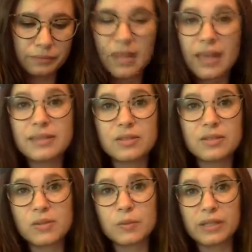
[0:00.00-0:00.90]
It's
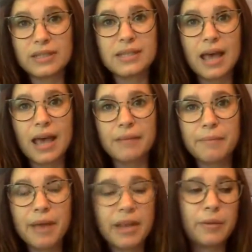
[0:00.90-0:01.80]
just really sad.
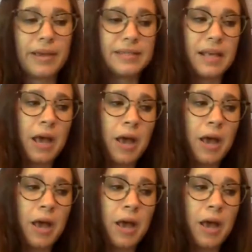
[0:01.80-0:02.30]
Anyways,